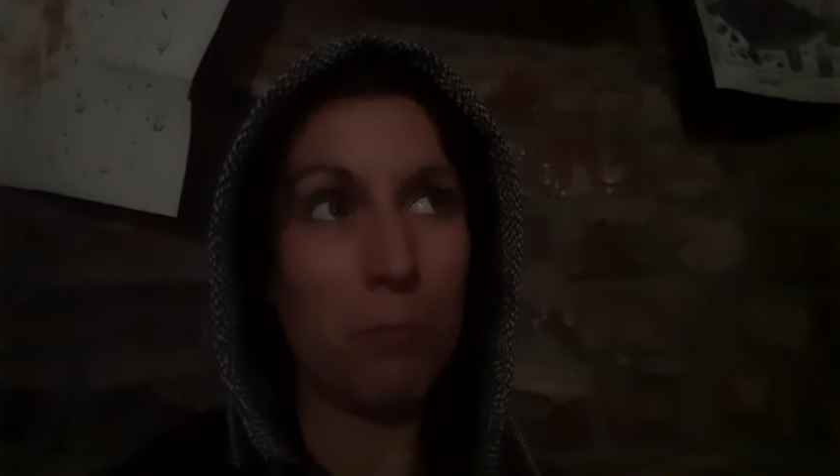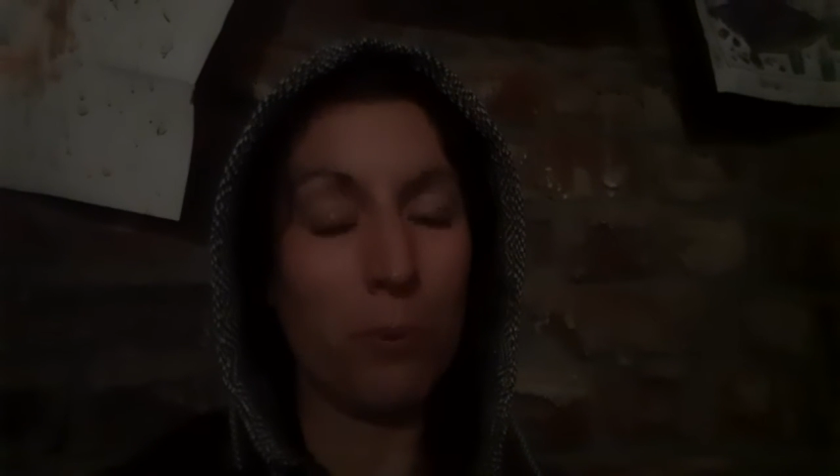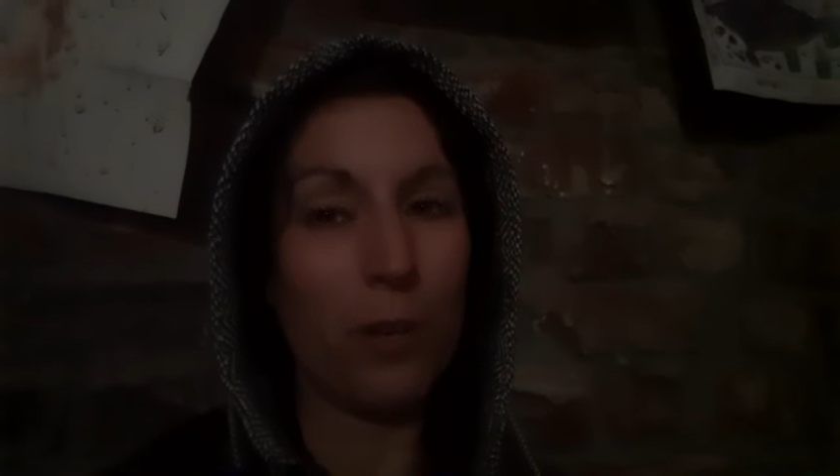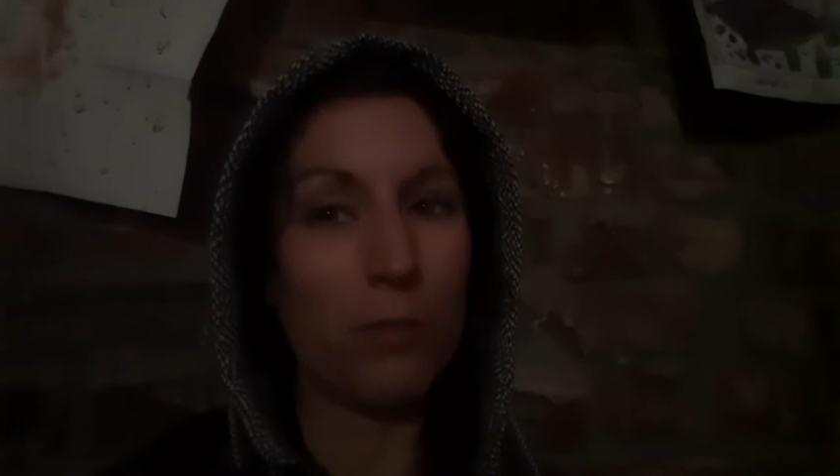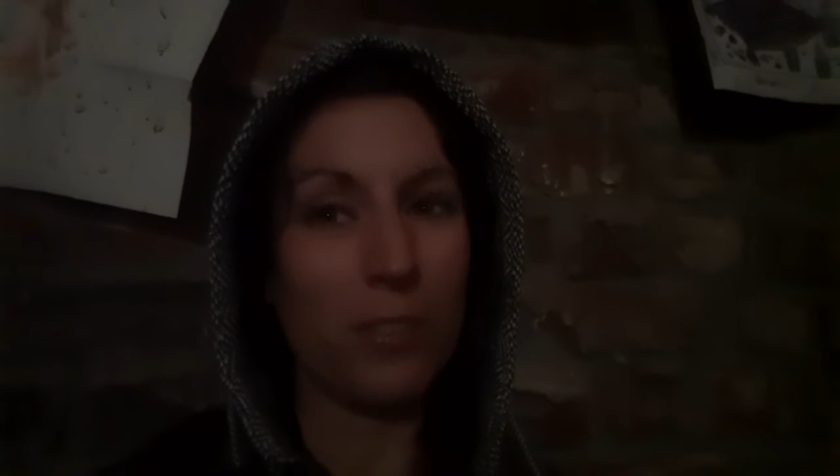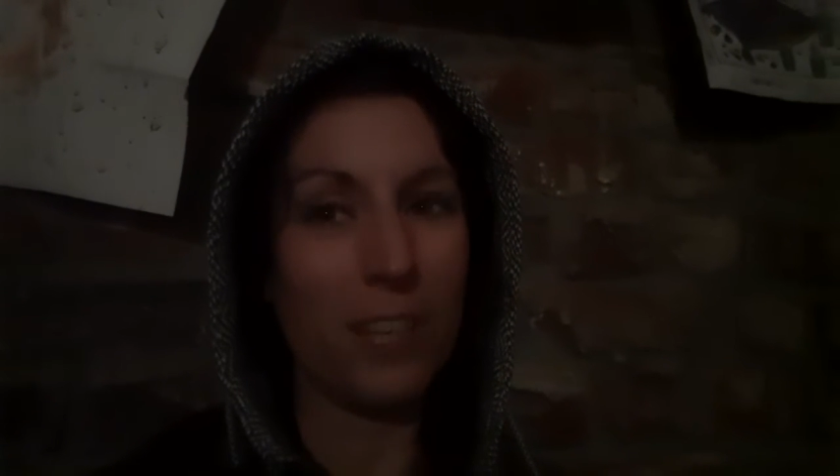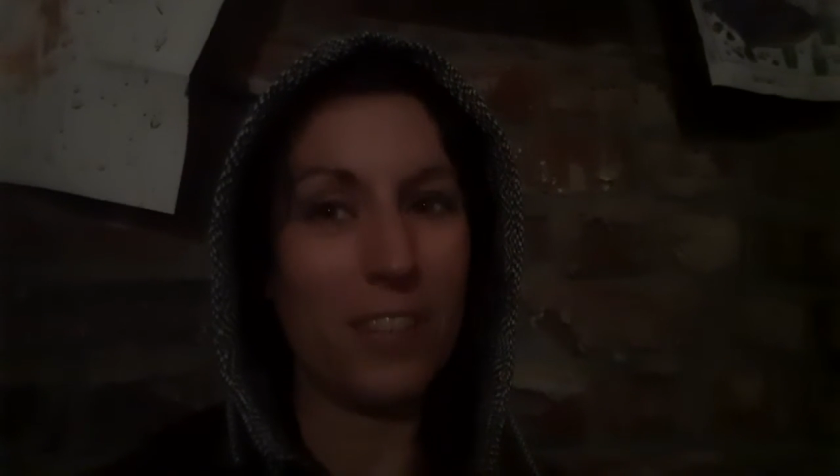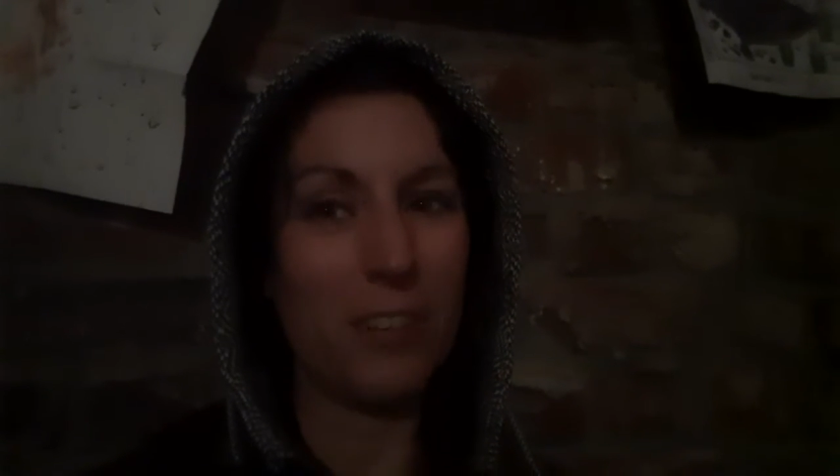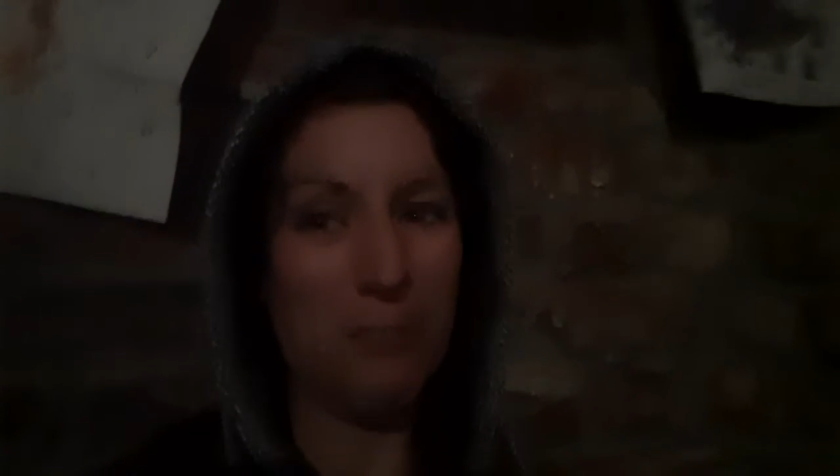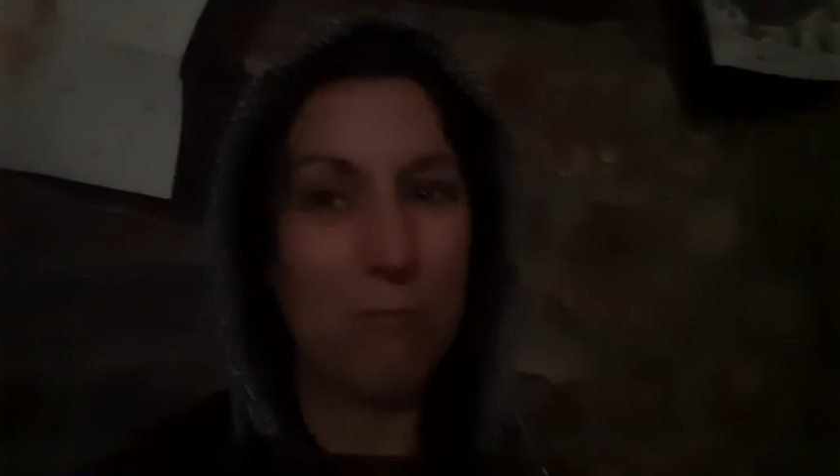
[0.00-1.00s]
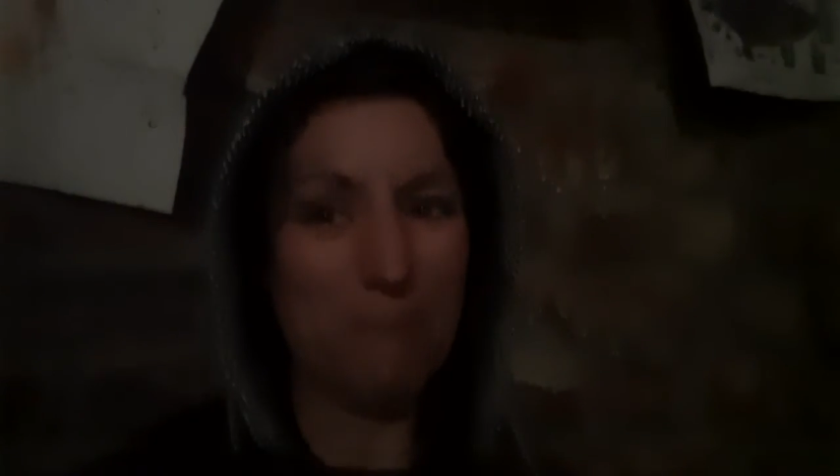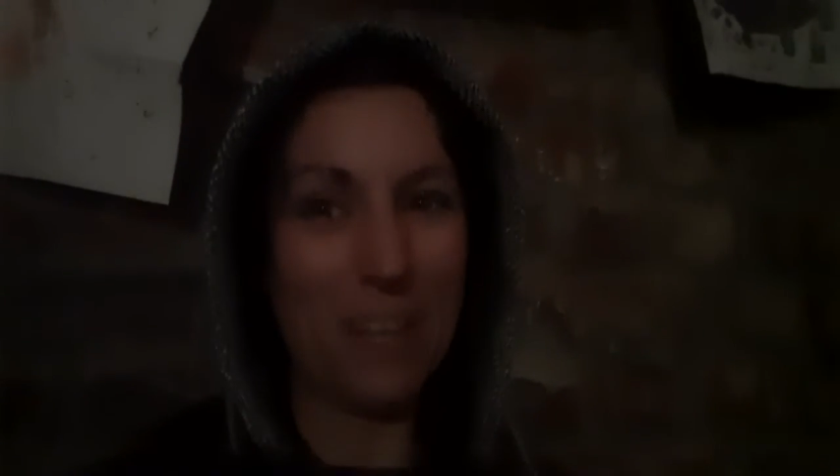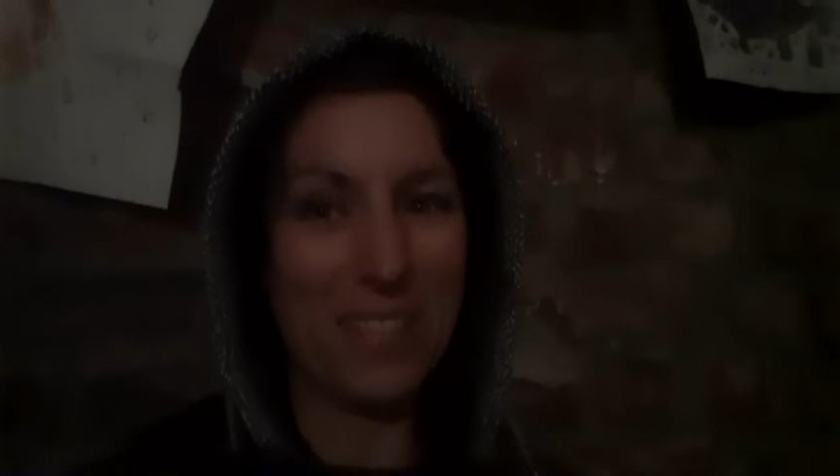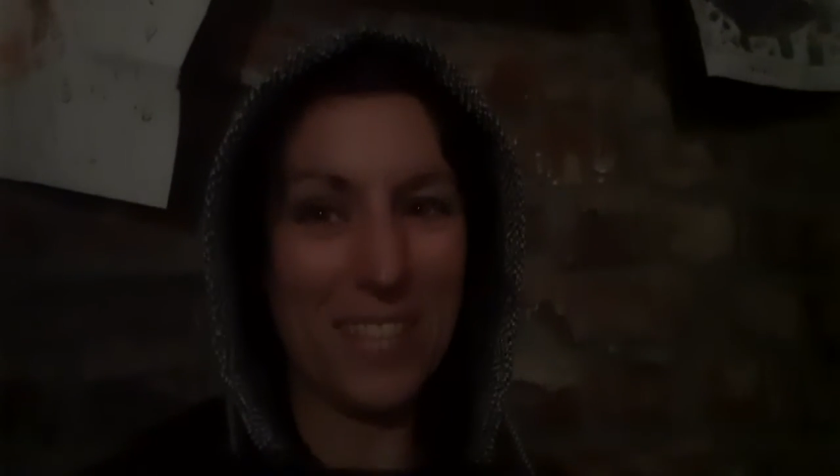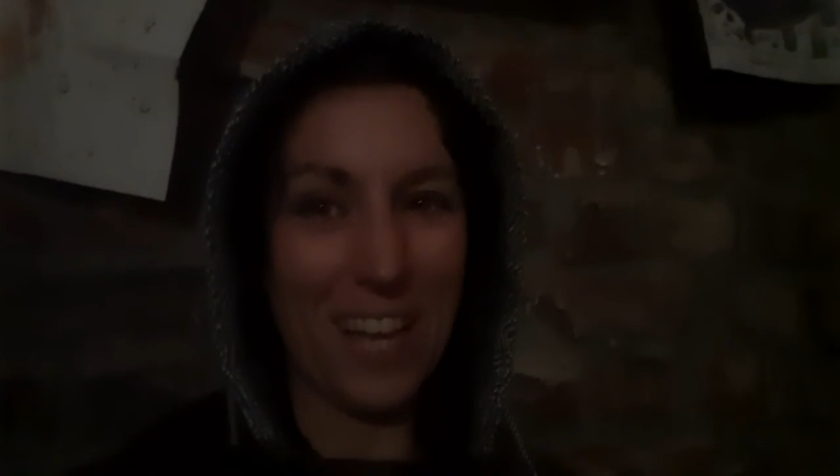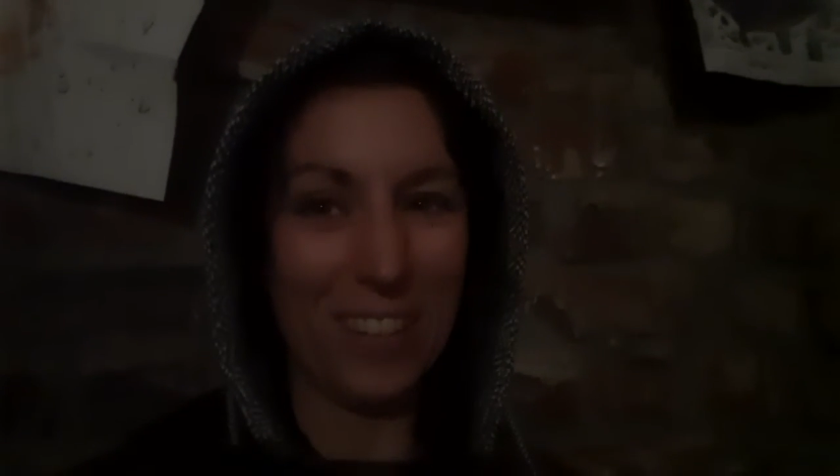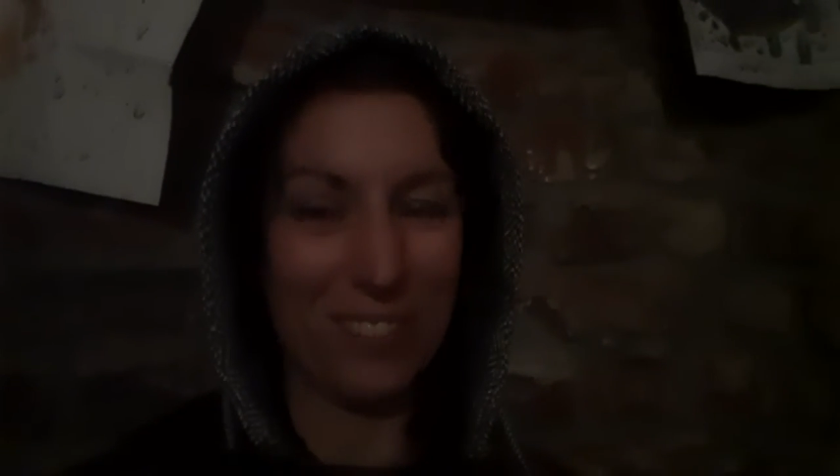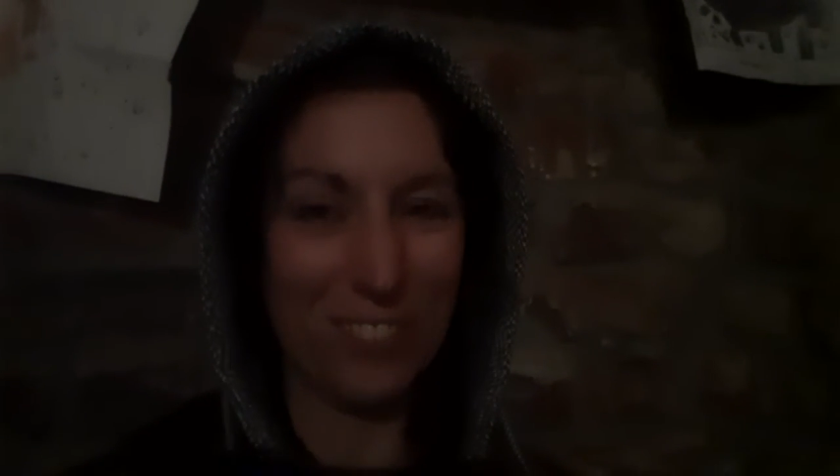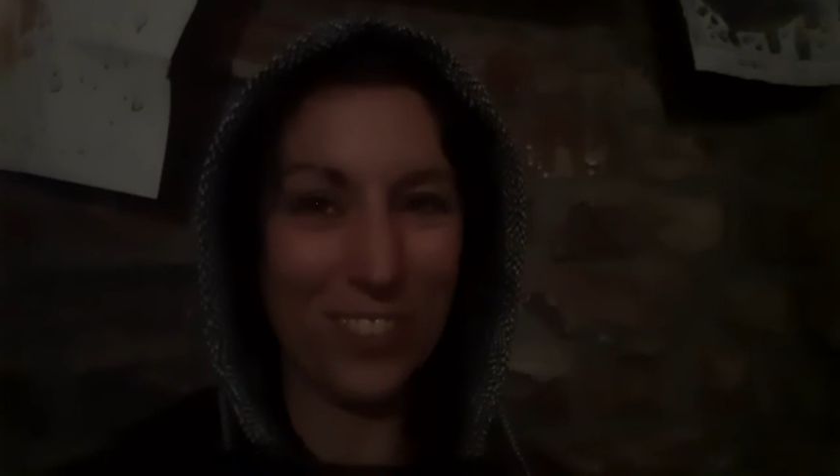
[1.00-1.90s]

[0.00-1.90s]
proud again of myself.